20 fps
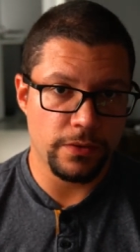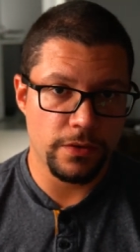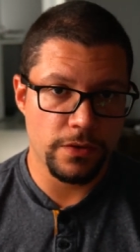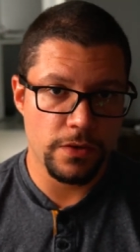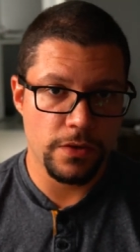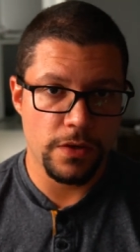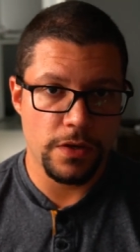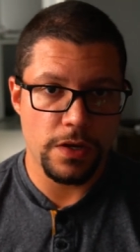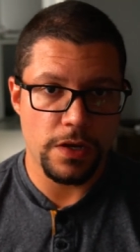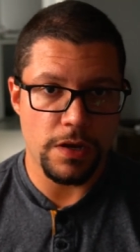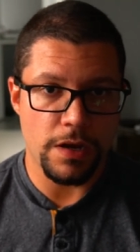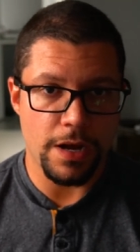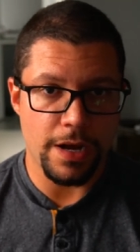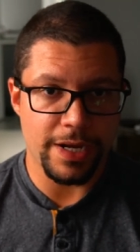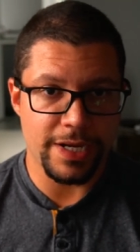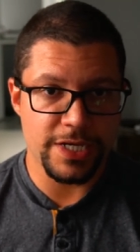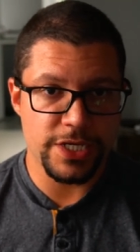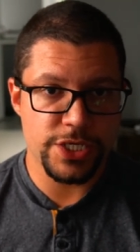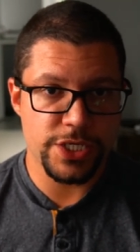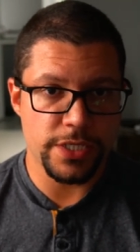uh,
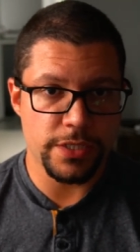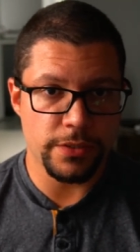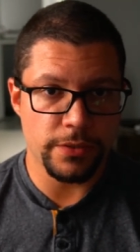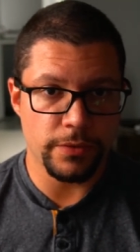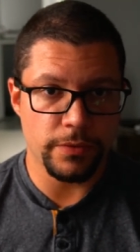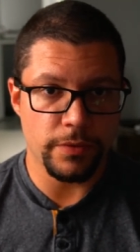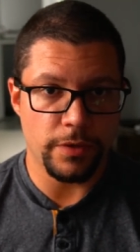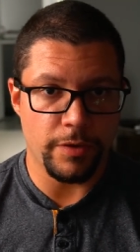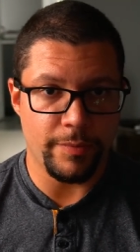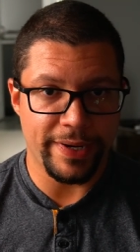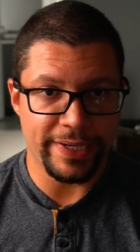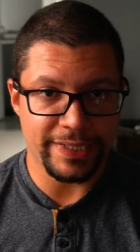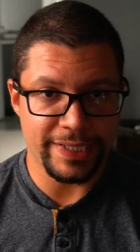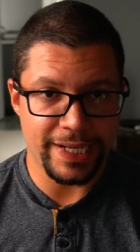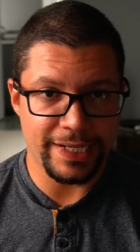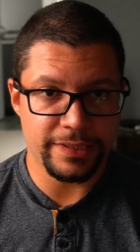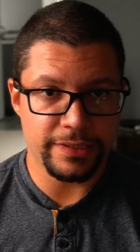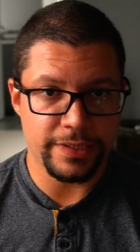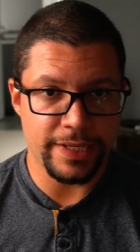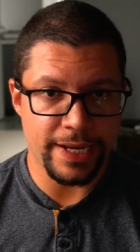issue on my
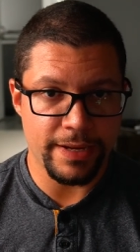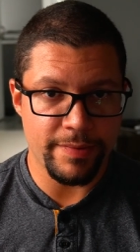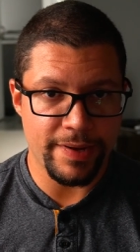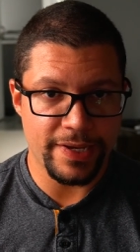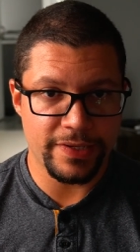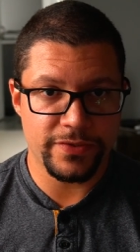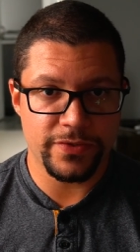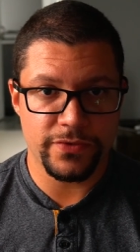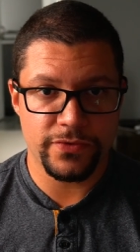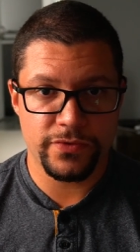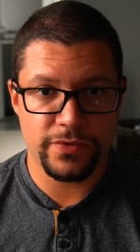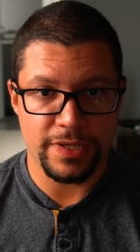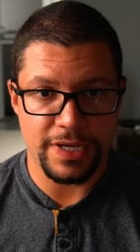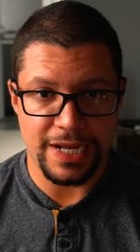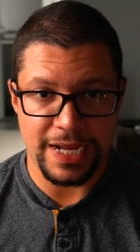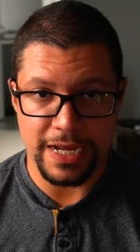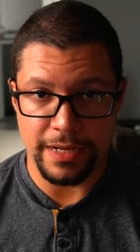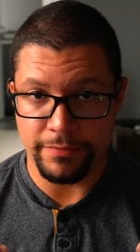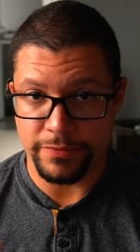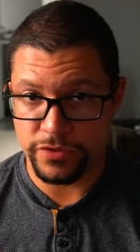day-to-day basis. I am a
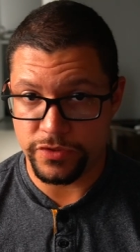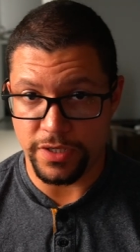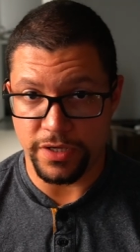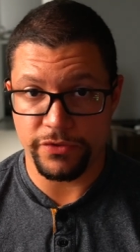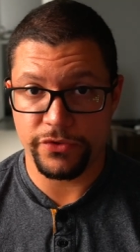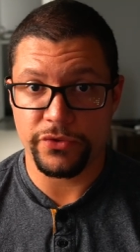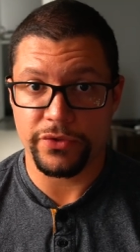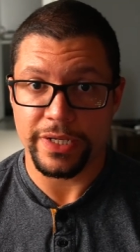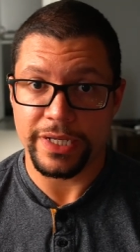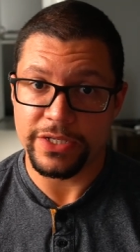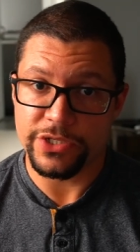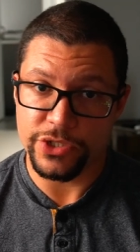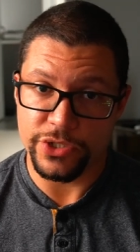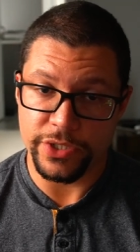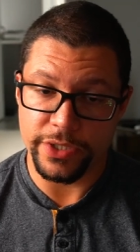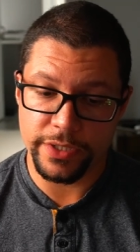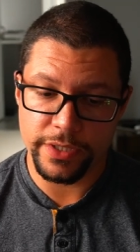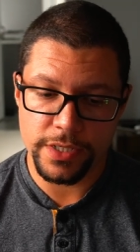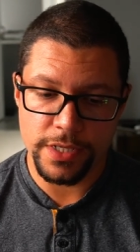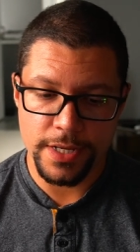software engineer,
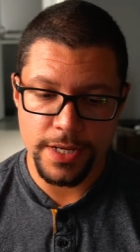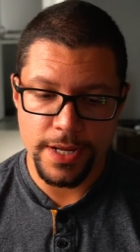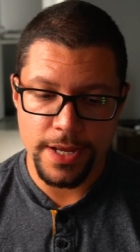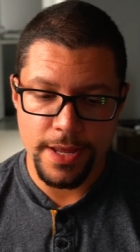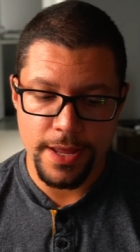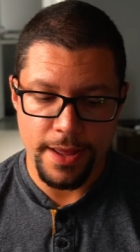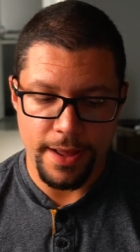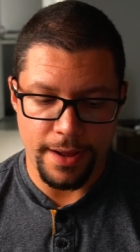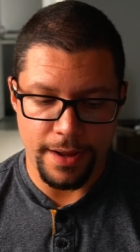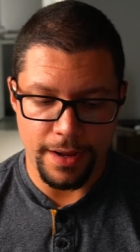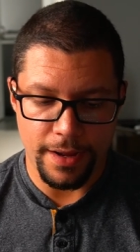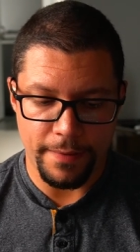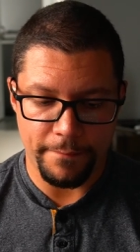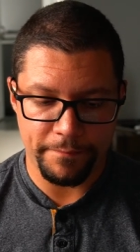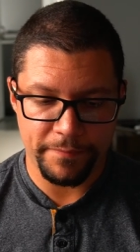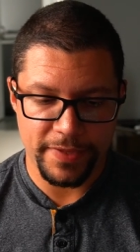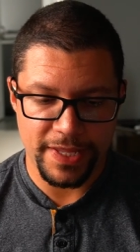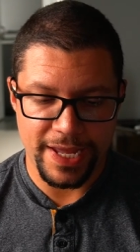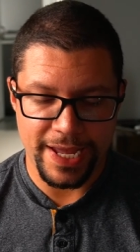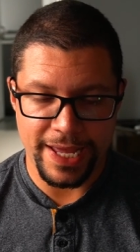uh,
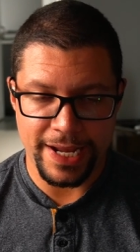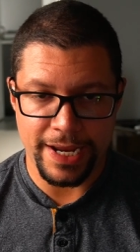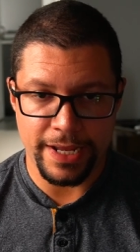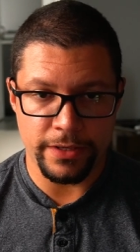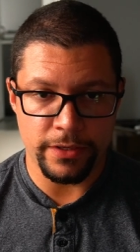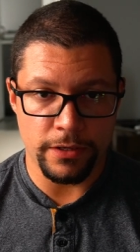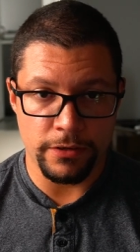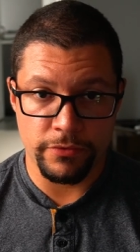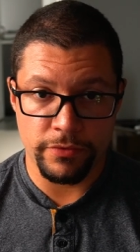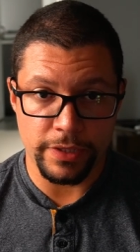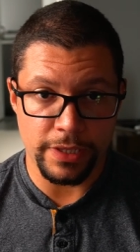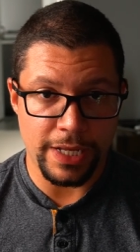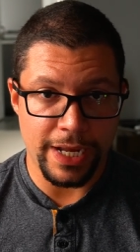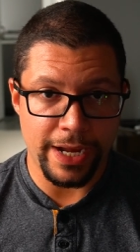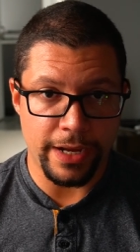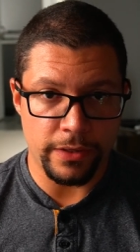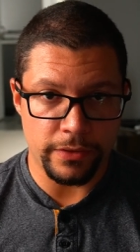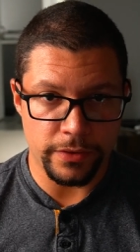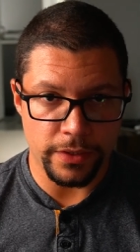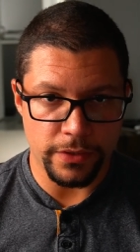and I don't rely on
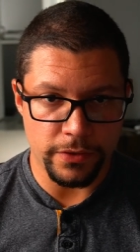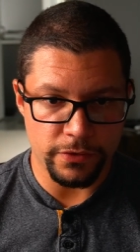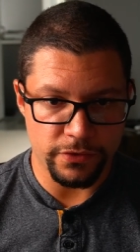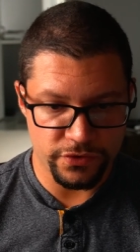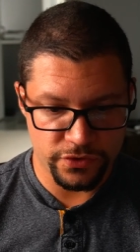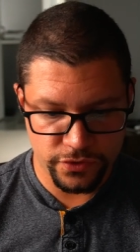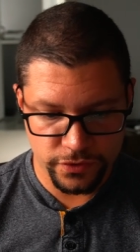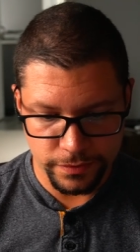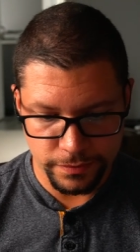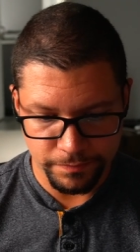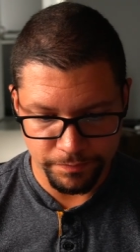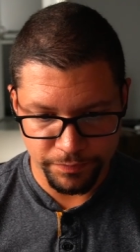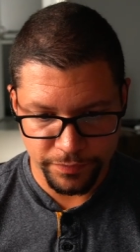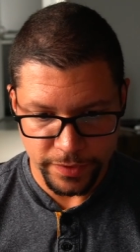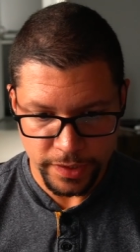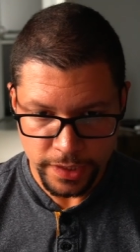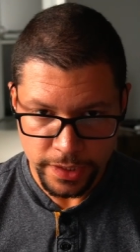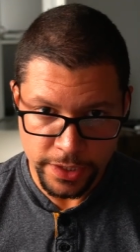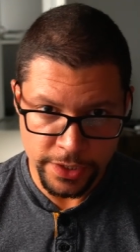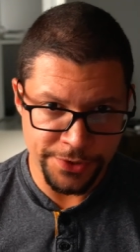those
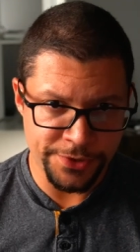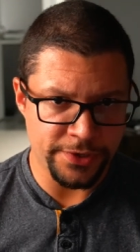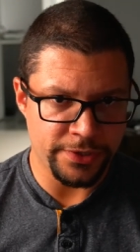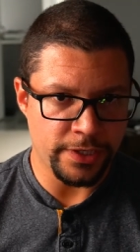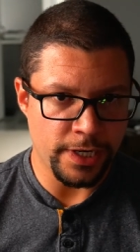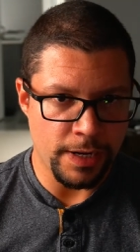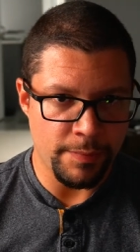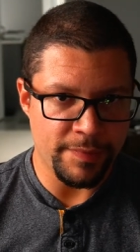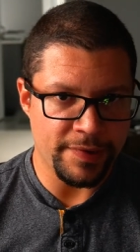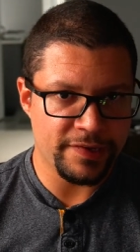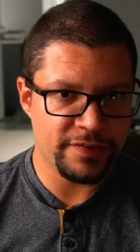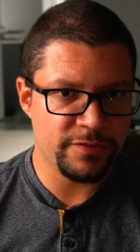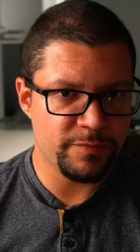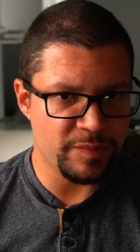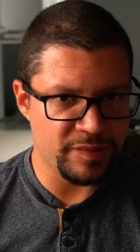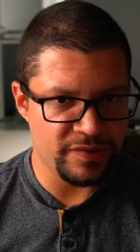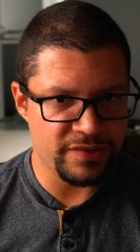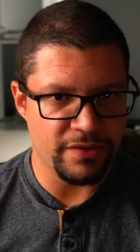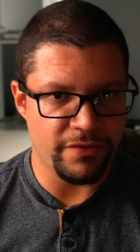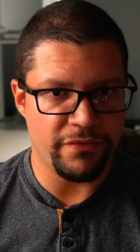
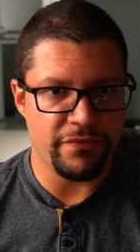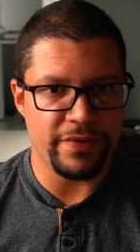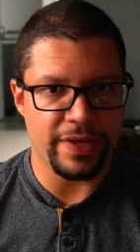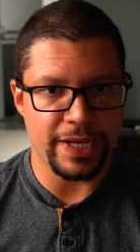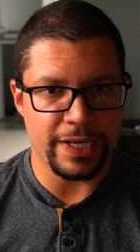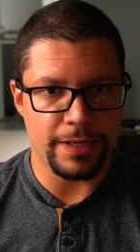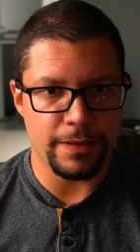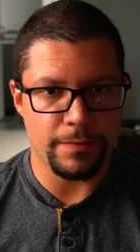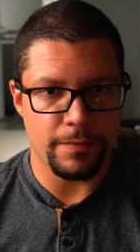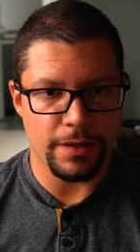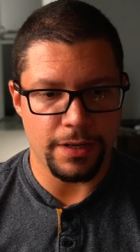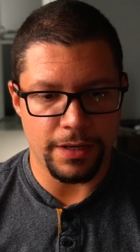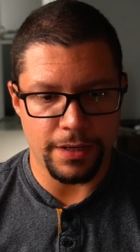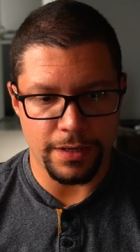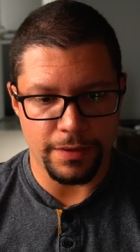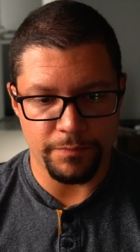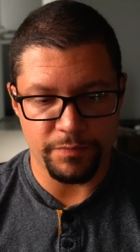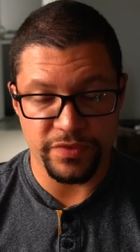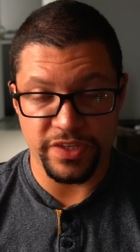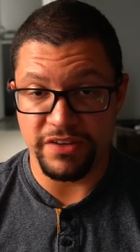ergonomic-specific um,
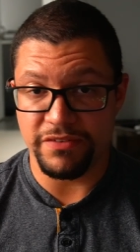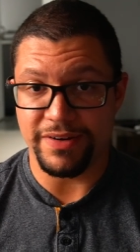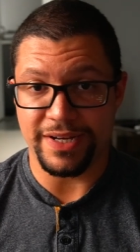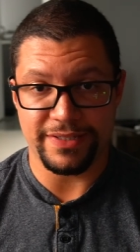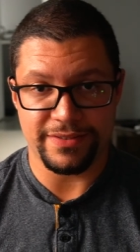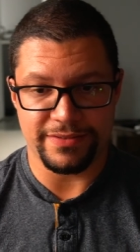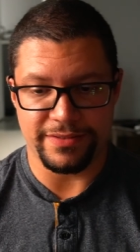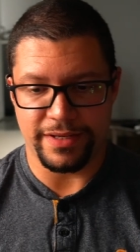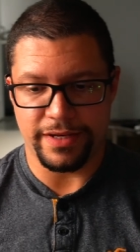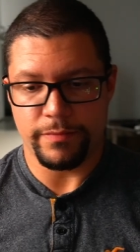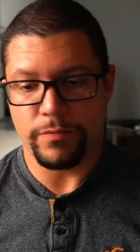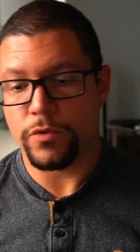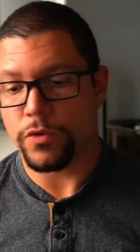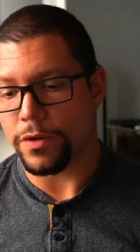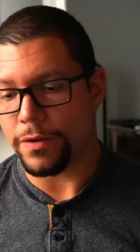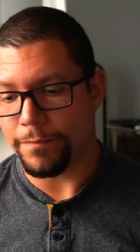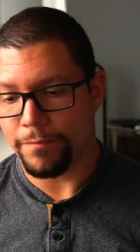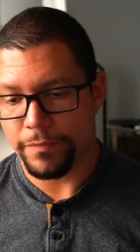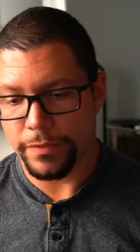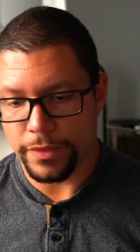devices anymore.
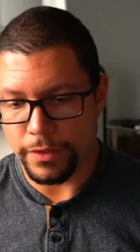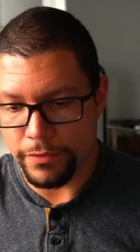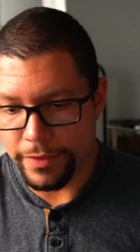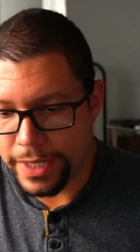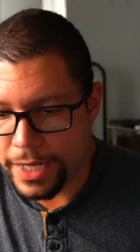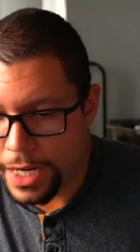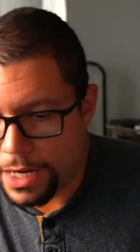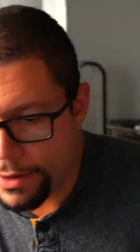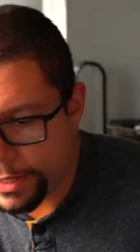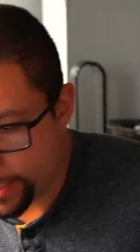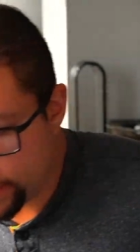The way how I do it